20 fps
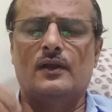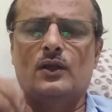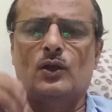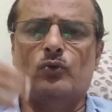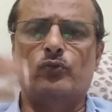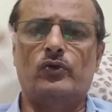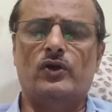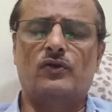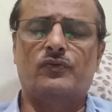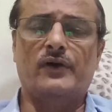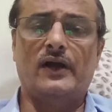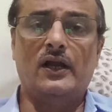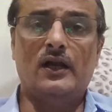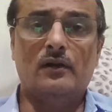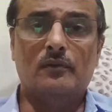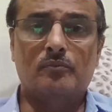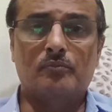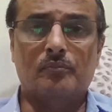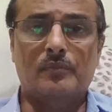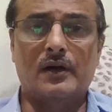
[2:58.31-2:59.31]
you will
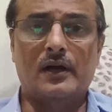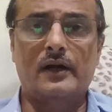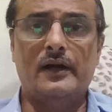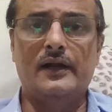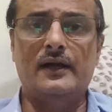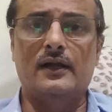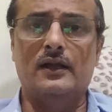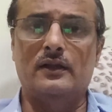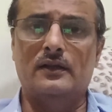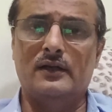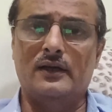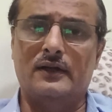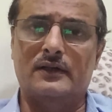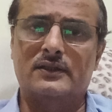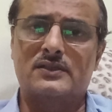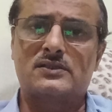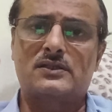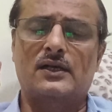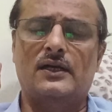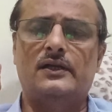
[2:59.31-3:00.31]
find burning in the
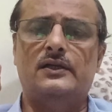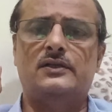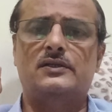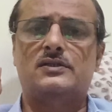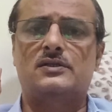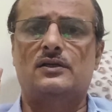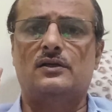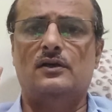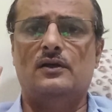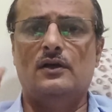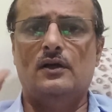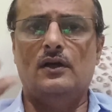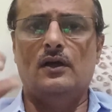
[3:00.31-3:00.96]
intestines.